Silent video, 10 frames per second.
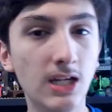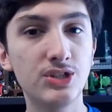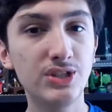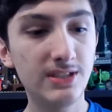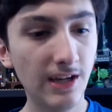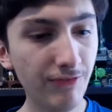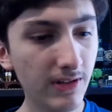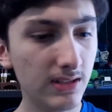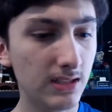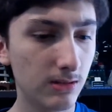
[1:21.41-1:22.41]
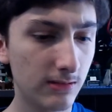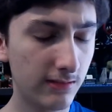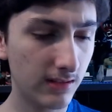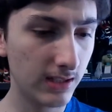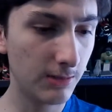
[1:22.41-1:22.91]
She definitely
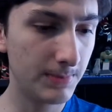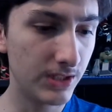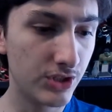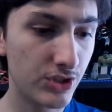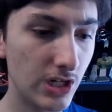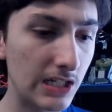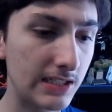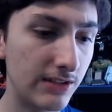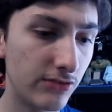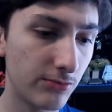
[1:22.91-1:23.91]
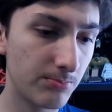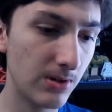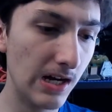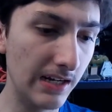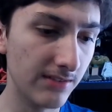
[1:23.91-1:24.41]
looks a little bit shocked and
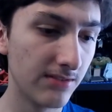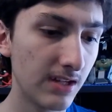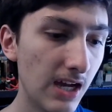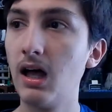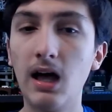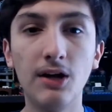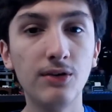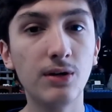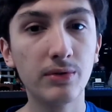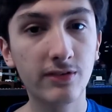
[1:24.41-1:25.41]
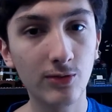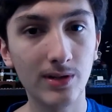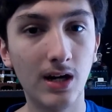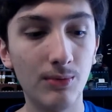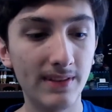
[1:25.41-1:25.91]
surprised. I don't know what's
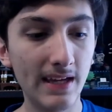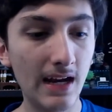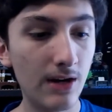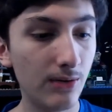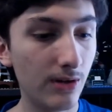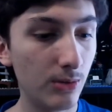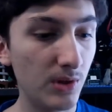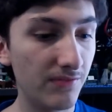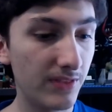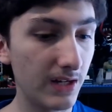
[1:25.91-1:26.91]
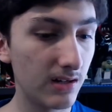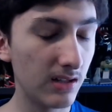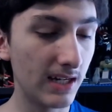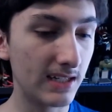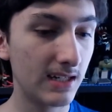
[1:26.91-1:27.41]
going on with that. I don't know if they're
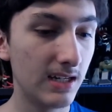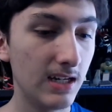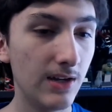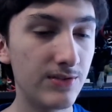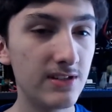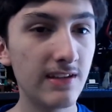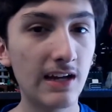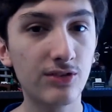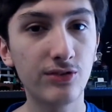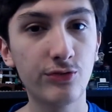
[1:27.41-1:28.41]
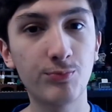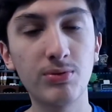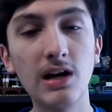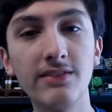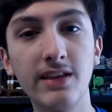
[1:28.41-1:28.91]
like, if she's actually
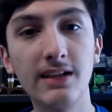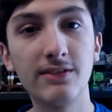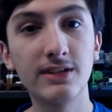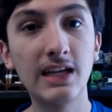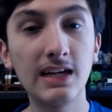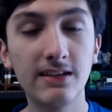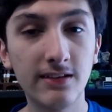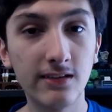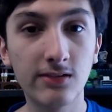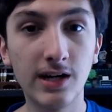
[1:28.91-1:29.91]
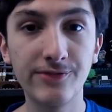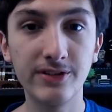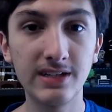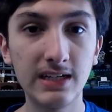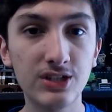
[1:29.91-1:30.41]
surprised that they're getting into this
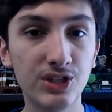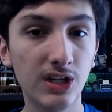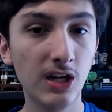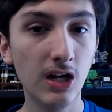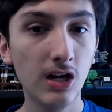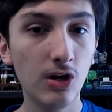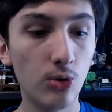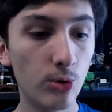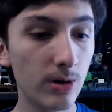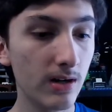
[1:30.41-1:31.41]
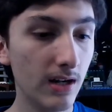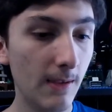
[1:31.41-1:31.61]
confrontation, or